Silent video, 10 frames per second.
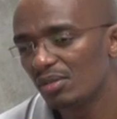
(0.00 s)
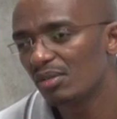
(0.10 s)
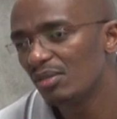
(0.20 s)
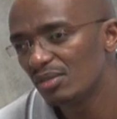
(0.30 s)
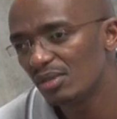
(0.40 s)
you're
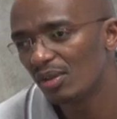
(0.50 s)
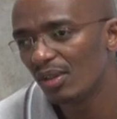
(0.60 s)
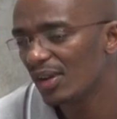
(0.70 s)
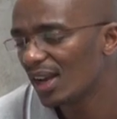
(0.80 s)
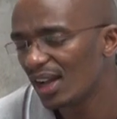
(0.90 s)
good to go.
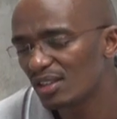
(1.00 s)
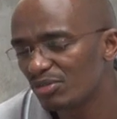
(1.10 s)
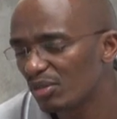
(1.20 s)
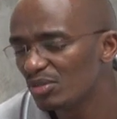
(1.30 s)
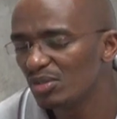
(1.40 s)
They'll hatch.
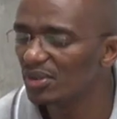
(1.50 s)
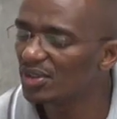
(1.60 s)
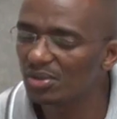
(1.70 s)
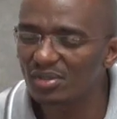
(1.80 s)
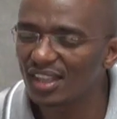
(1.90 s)
From two
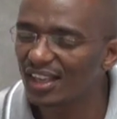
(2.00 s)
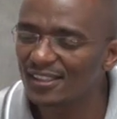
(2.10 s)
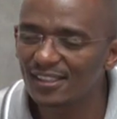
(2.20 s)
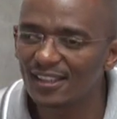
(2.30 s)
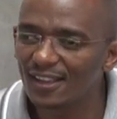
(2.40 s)
weeks, you start
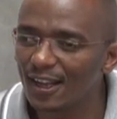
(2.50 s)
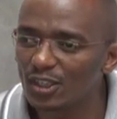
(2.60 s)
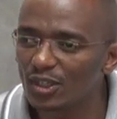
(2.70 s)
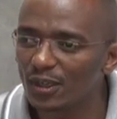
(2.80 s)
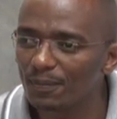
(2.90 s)
seeing
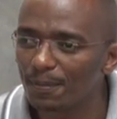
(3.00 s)
hatching.